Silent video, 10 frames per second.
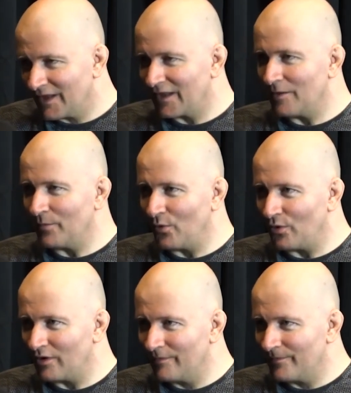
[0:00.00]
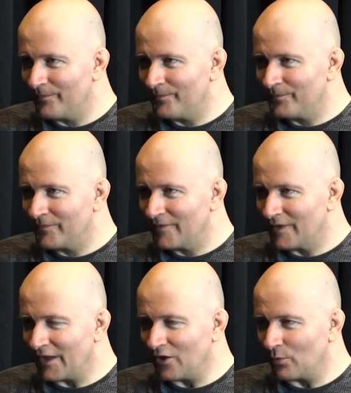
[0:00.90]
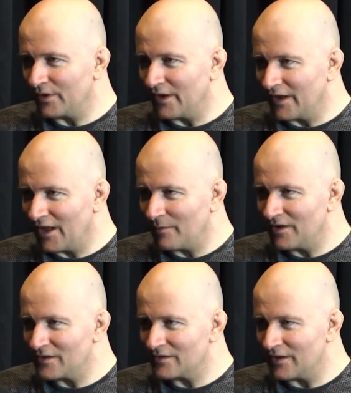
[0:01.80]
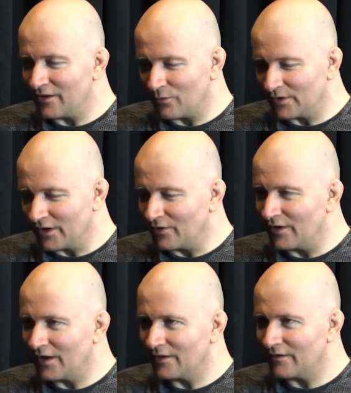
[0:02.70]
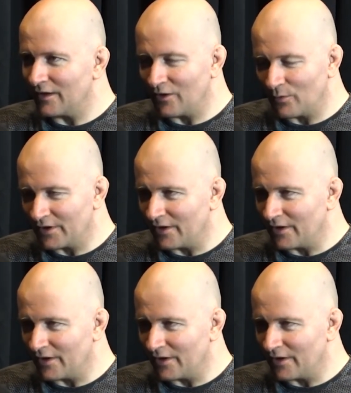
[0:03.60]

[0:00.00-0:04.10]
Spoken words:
they get bored. They know what their game is. They know what they're good at. They know what